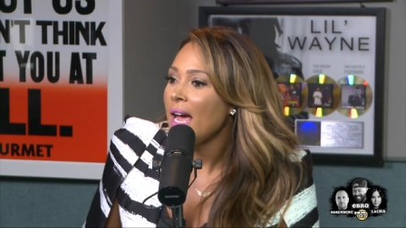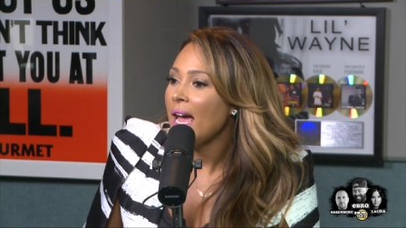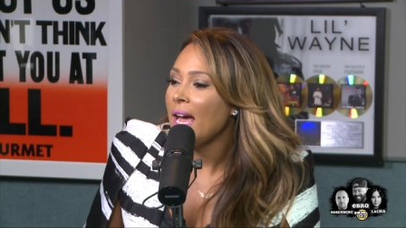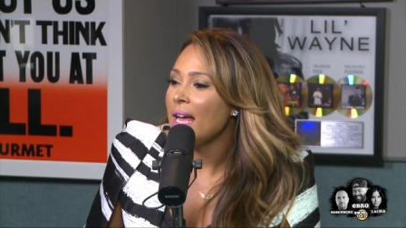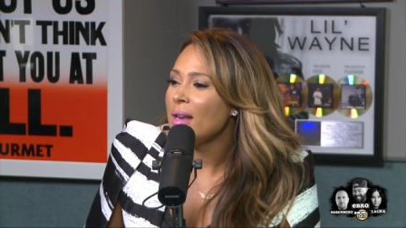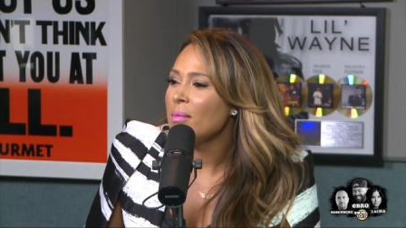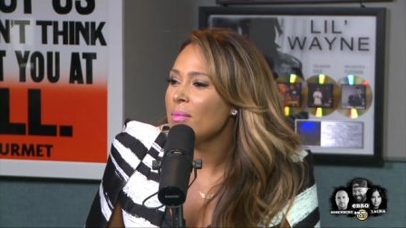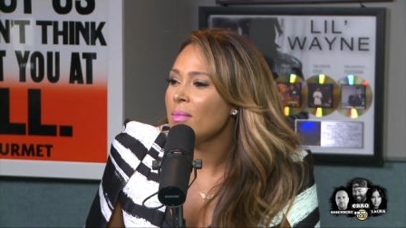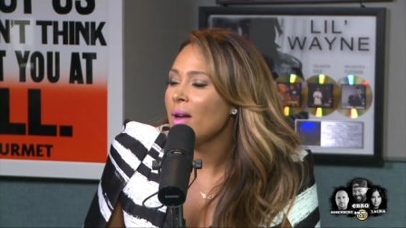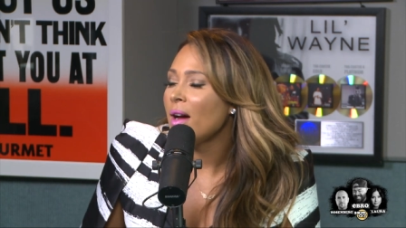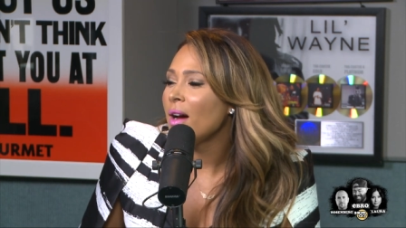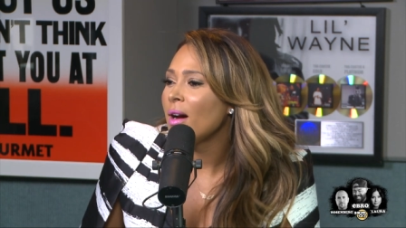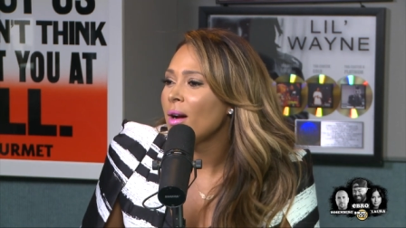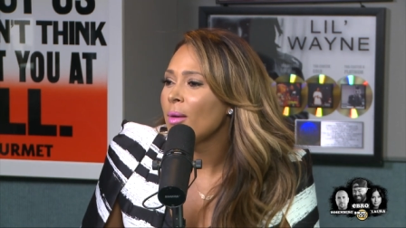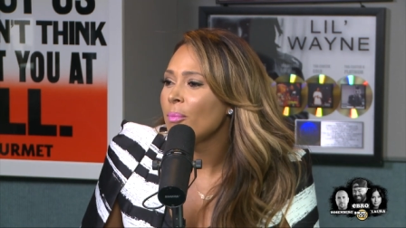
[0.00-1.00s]
and
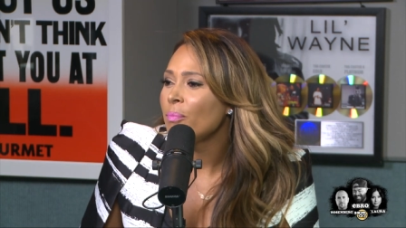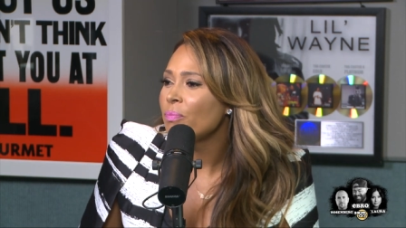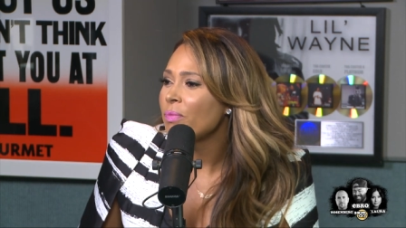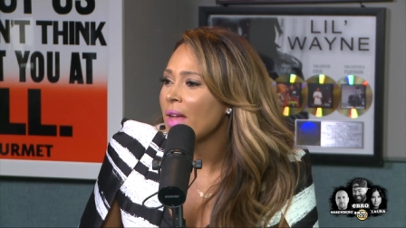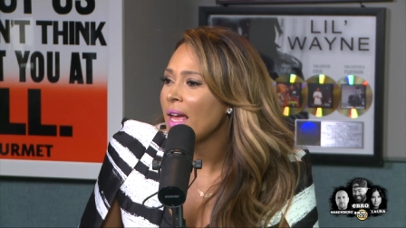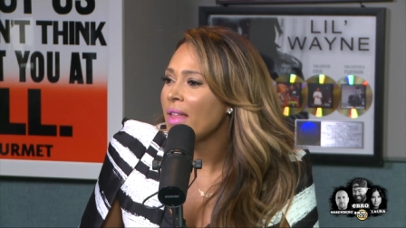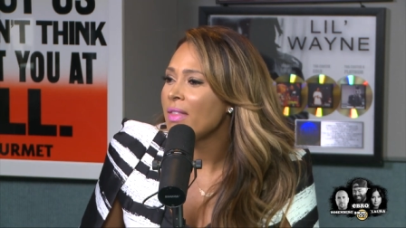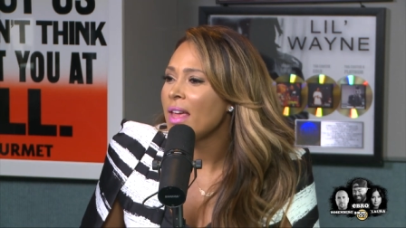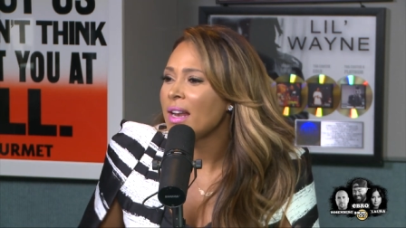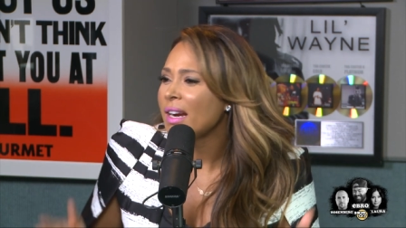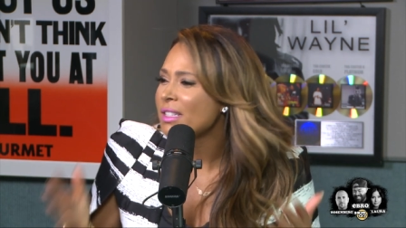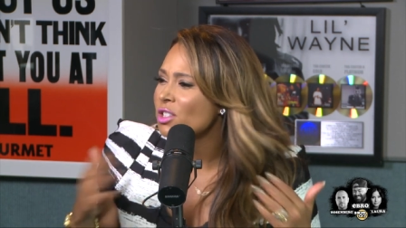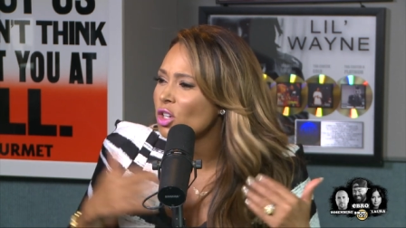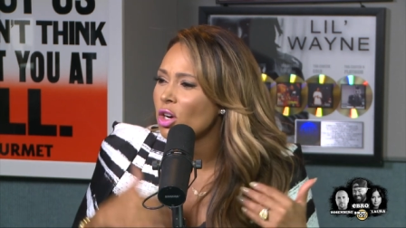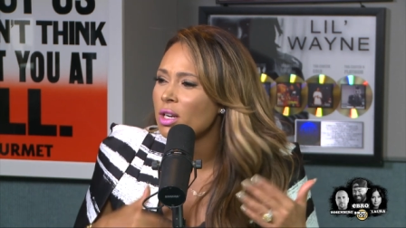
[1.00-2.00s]
um, and then
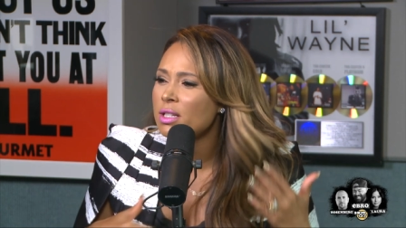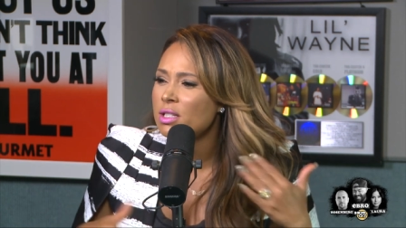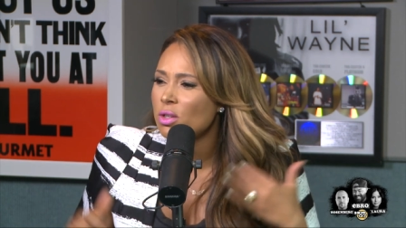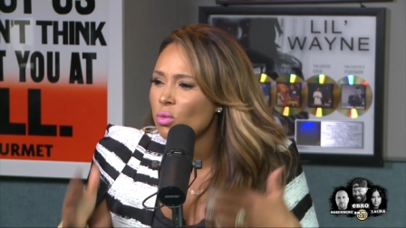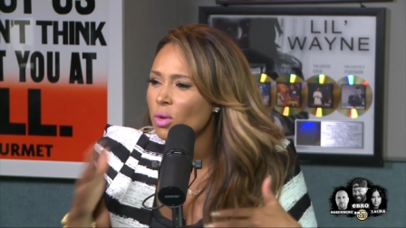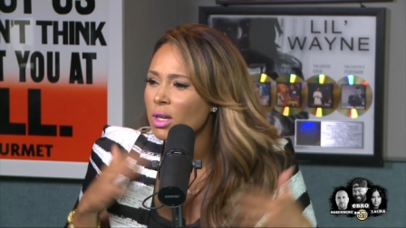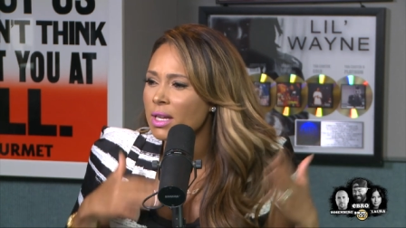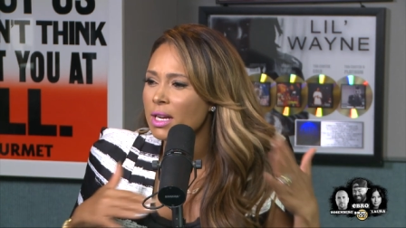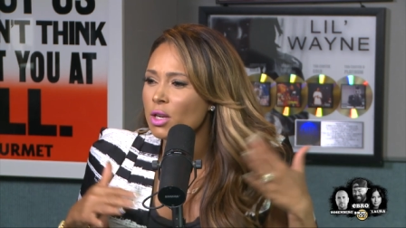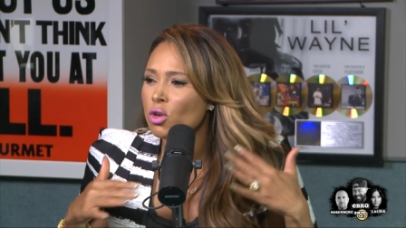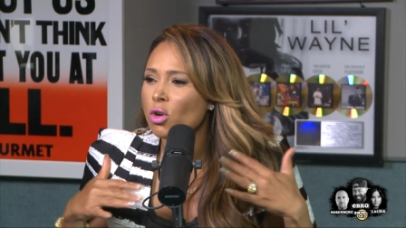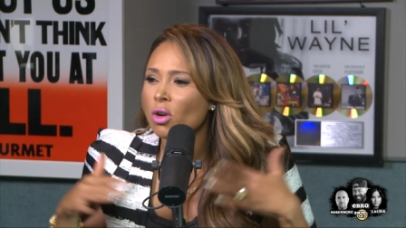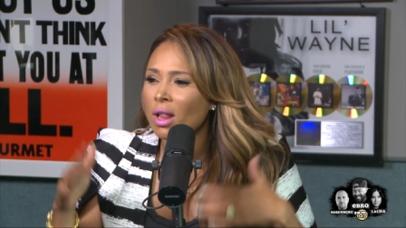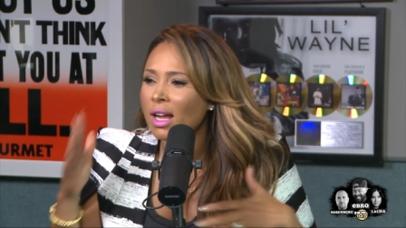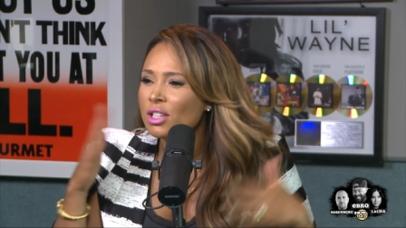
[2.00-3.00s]
I started to really
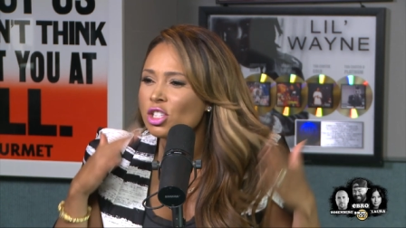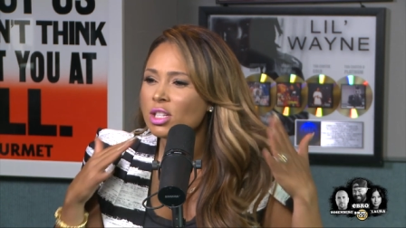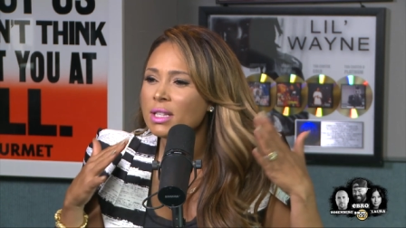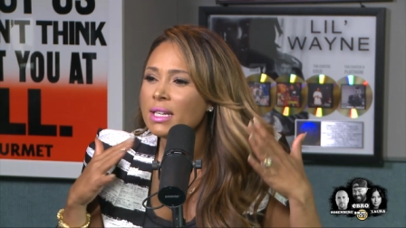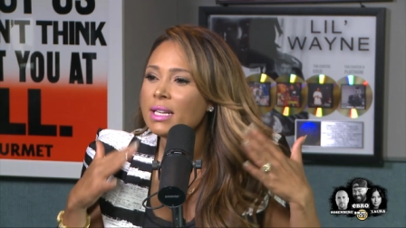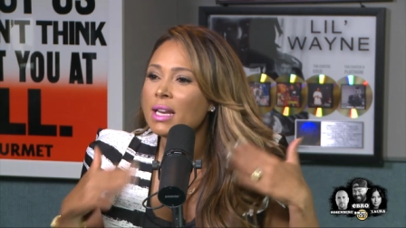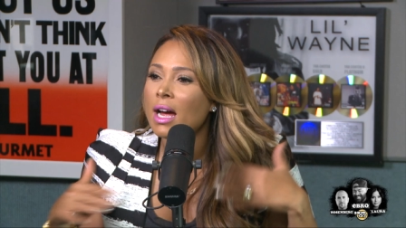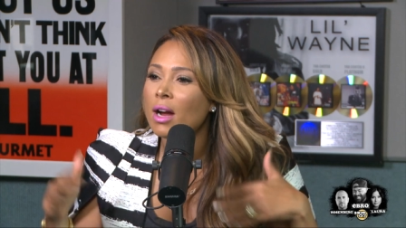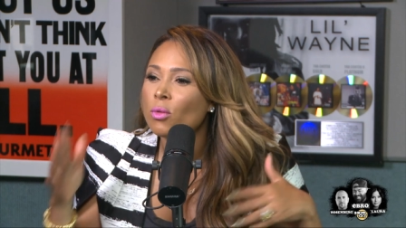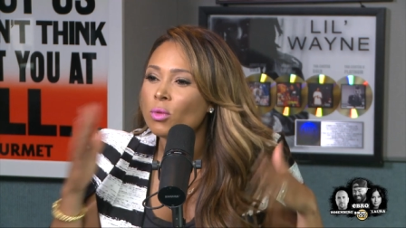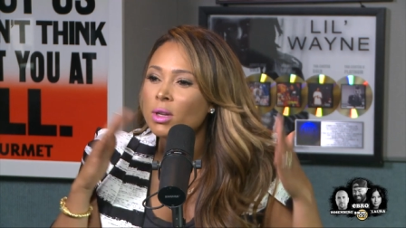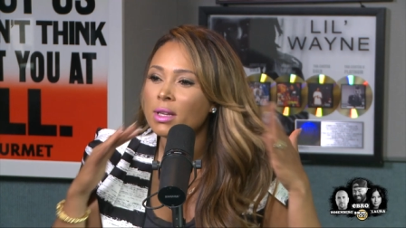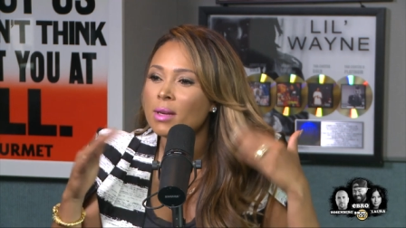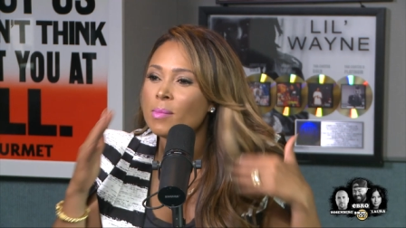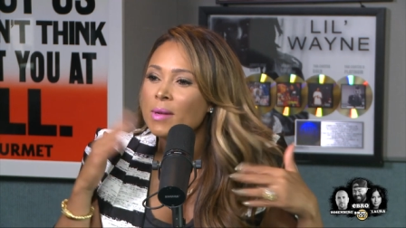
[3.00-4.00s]
neurologically not
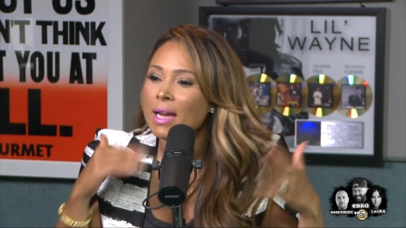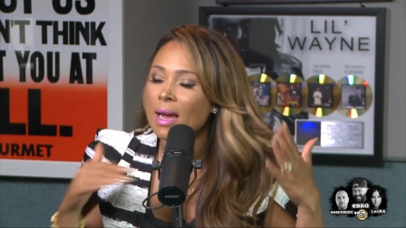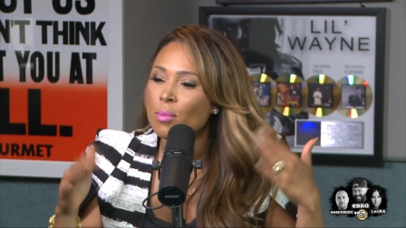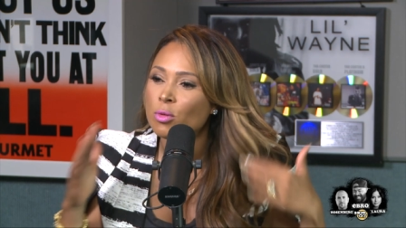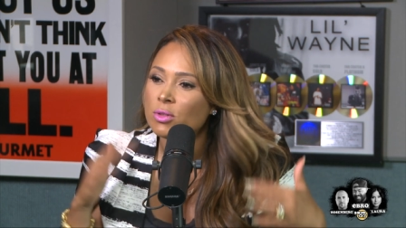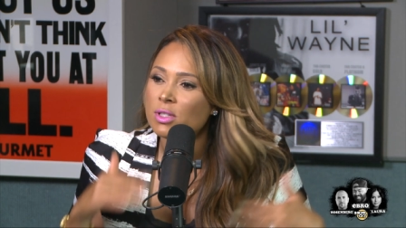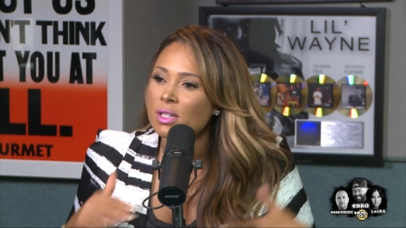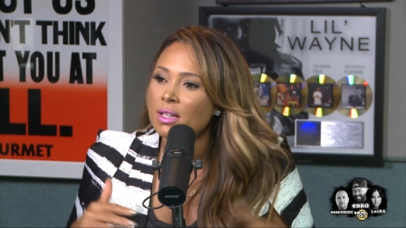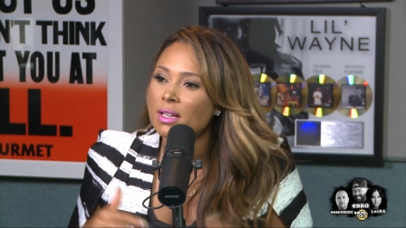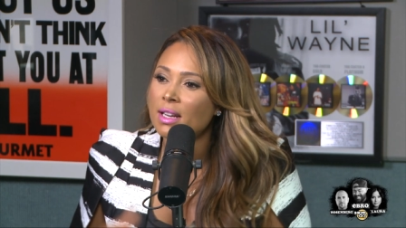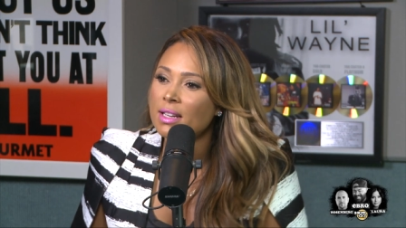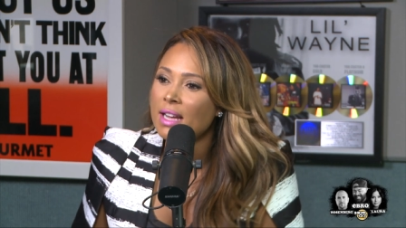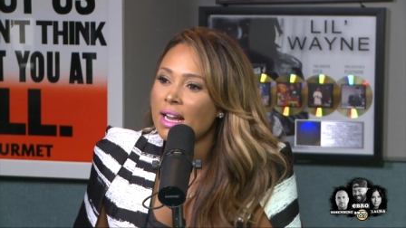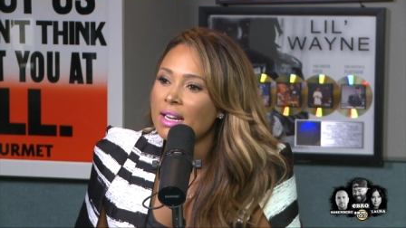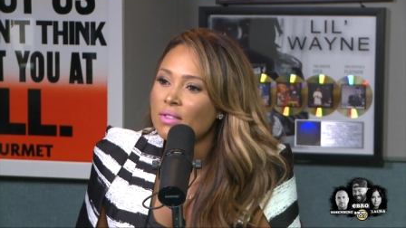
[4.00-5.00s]
really be able to
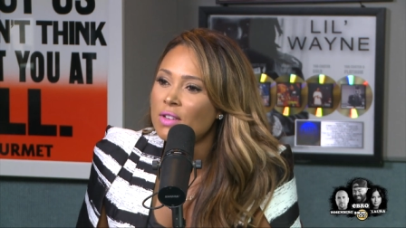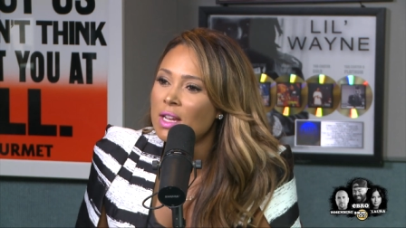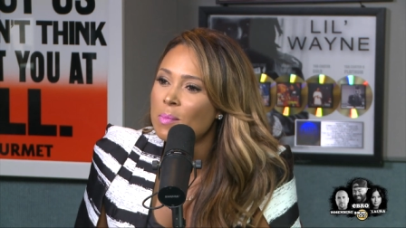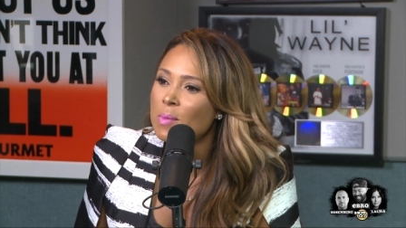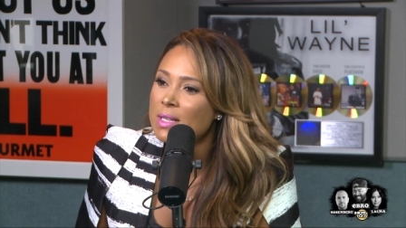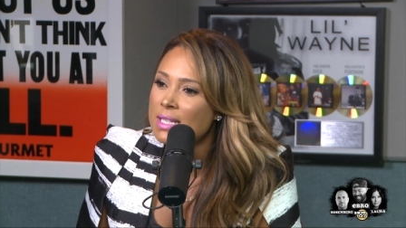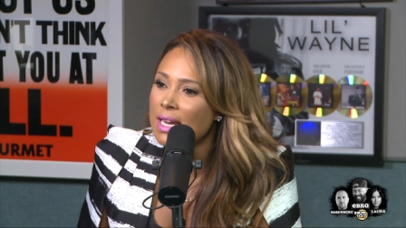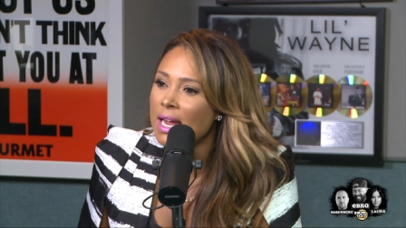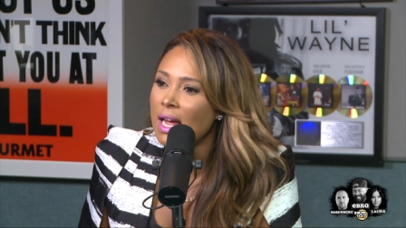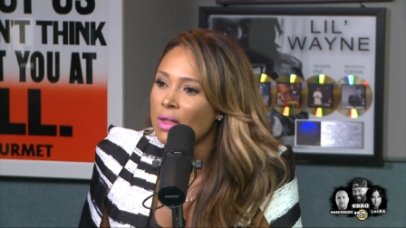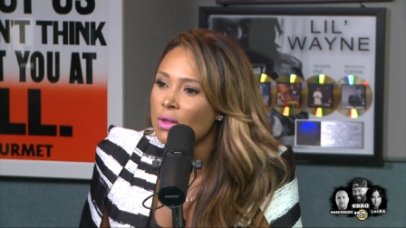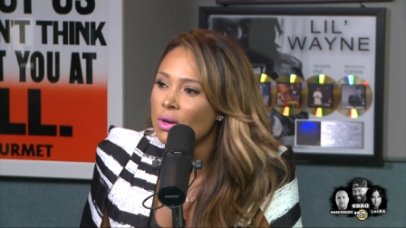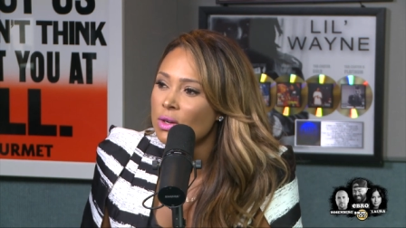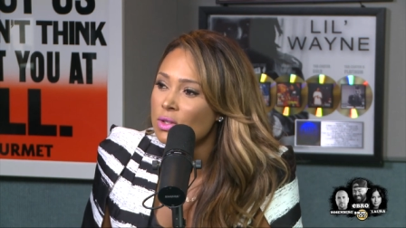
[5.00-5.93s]
kind of keep it together.